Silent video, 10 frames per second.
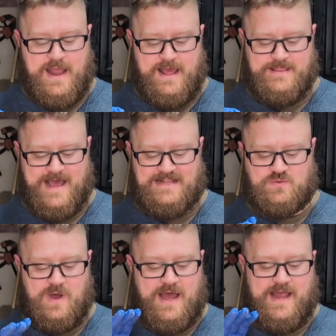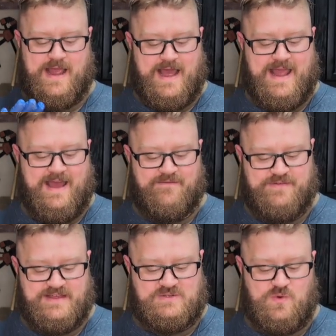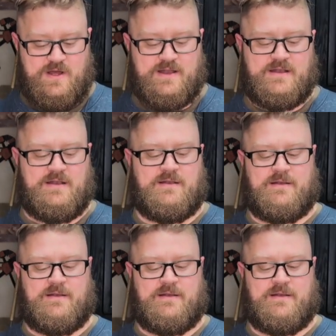And that's why I have this one